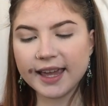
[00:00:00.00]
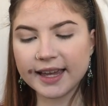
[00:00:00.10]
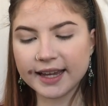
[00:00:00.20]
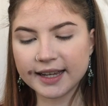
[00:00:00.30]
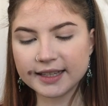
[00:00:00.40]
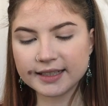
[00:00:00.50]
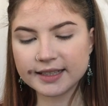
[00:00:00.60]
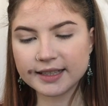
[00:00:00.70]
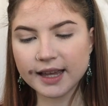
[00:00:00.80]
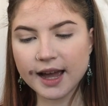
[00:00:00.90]

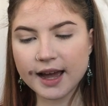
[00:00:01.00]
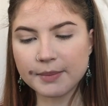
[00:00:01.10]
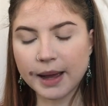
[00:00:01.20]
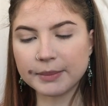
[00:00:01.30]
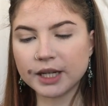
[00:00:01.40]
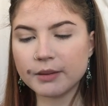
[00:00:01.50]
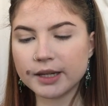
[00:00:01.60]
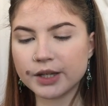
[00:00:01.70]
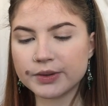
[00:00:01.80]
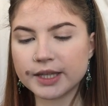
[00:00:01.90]
and I'm gonna
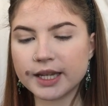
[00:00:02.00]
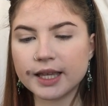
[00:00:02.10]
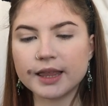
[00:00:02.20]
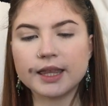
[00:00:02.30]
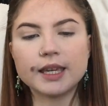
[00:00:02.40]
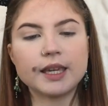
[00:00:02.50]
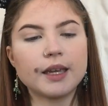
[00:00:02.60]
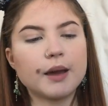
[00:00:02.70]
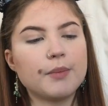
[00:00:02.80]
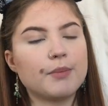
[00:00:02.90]
be using
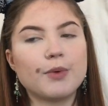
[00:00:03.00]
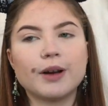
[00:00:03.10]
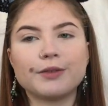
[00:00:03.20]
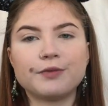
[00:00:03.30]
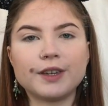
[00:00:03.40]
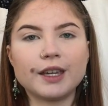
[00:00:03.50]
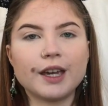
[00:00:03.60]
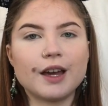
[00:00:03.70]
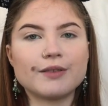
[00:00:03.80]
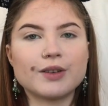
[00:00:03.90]
the
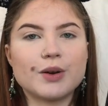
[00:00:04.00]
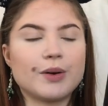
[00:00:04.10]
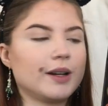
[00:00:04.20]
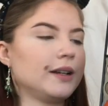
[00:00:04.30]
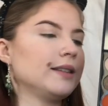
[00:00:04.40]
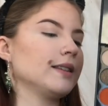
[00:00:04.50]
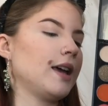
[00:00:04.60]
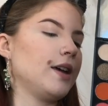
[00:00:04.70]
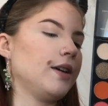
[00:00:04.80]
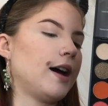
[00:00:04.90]
Morphe, of course,
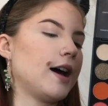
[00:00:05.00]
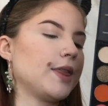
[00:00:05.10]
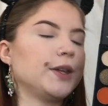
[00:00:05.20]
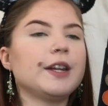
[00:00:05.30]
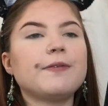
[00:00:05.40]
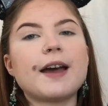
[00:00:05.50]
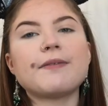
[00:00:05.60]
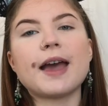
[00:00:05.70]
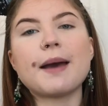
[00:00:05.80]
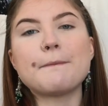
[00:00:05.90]

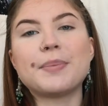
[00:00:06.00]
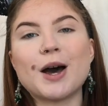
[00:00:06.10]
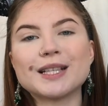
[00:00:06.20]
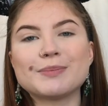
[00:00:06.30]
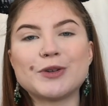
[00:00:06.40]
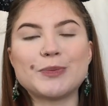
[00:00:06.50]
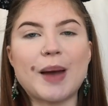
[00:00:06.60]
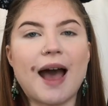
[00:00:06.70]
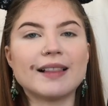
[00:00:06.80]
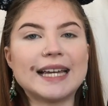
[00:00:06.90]
35M Boss Mood
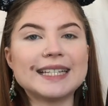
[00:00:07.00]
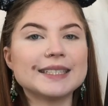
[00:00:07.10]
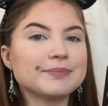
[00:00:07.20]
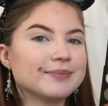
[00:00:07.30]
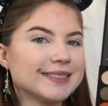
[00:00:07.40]
palette.